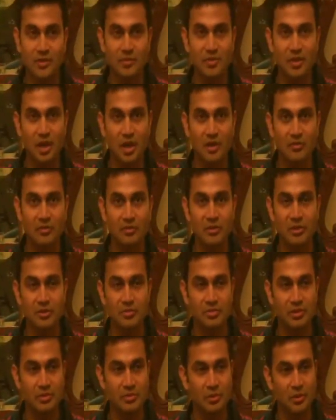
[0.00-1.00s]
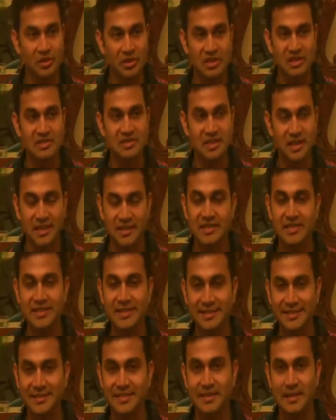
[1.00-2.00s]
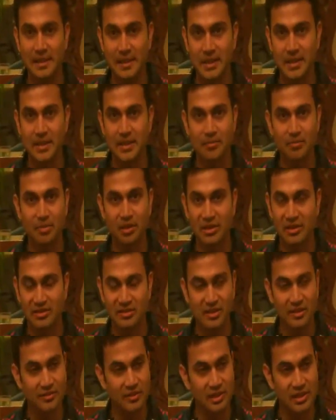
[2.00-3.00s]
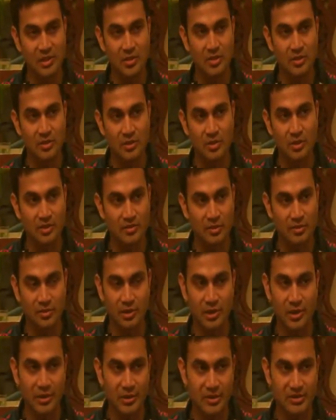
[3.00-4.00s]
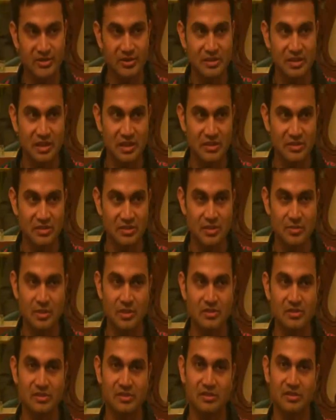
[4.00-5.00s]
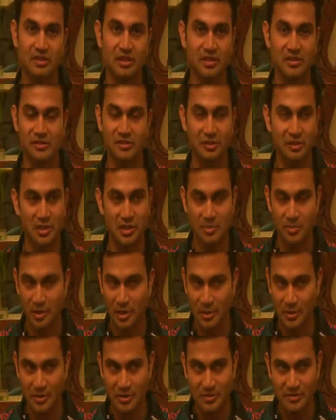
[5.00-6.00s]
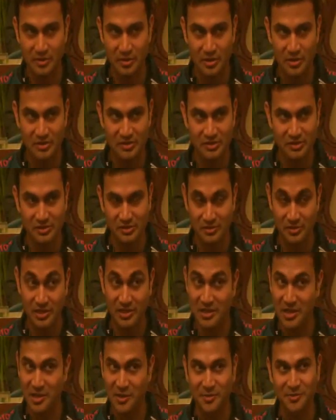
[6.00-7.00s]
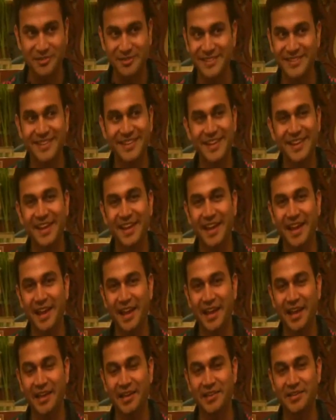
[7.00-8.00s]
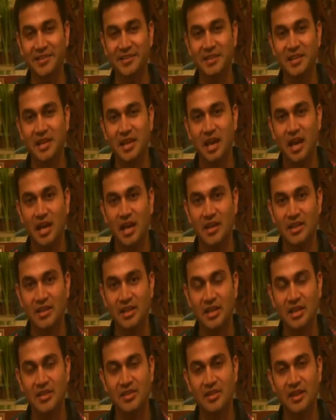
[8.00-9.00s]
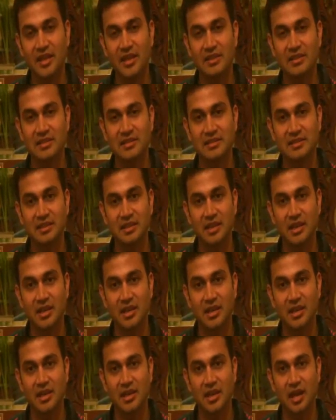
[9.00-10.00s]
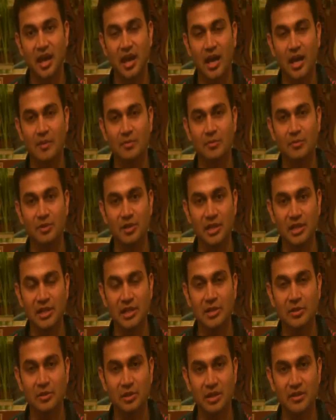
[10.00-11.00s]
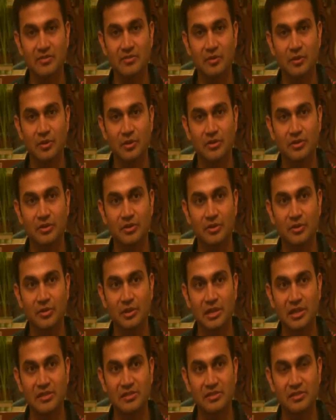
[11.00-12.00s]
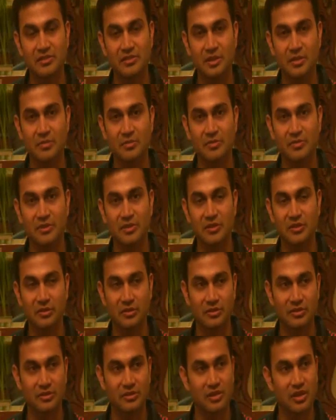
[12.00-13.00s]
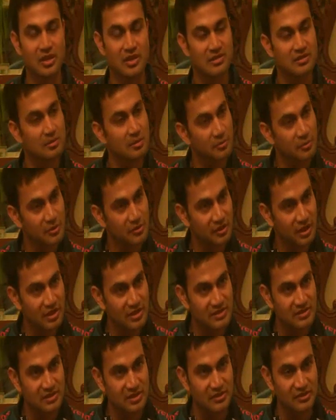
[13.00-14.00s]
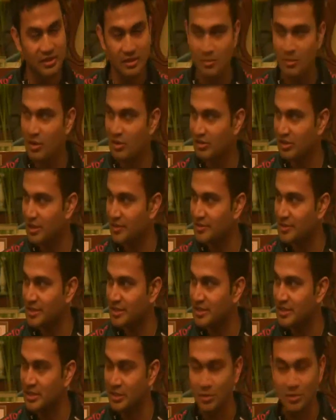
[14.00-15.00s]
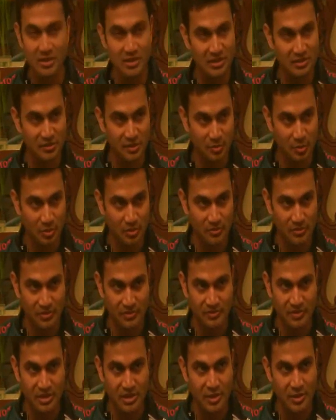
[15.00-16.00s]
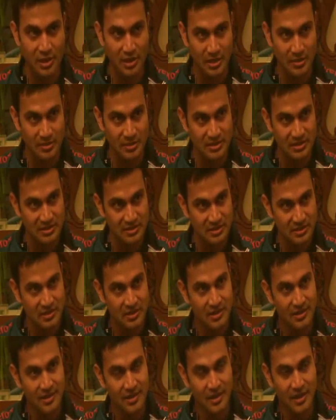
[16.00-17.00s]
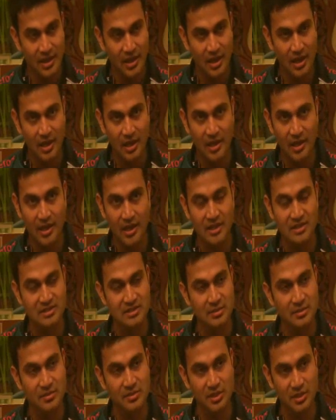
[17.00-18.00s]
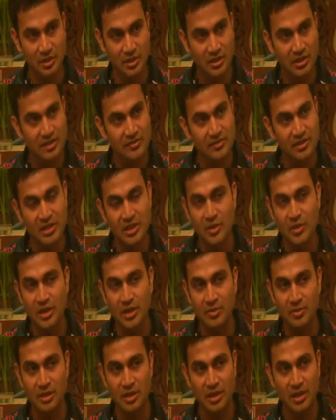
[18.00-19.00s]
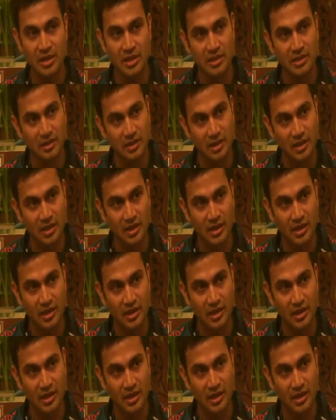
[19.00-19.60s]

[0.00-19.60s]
It'd be hard for me to pinpoint an exact date, but it's definitely going to be one of the priorities in the next 3 months. It's certainly a priority for us right now. And I think that I'm really looking forward to the release of some features, some of which I discussed at Camp Delhi, including the support for the video elements and some of the early video APIs.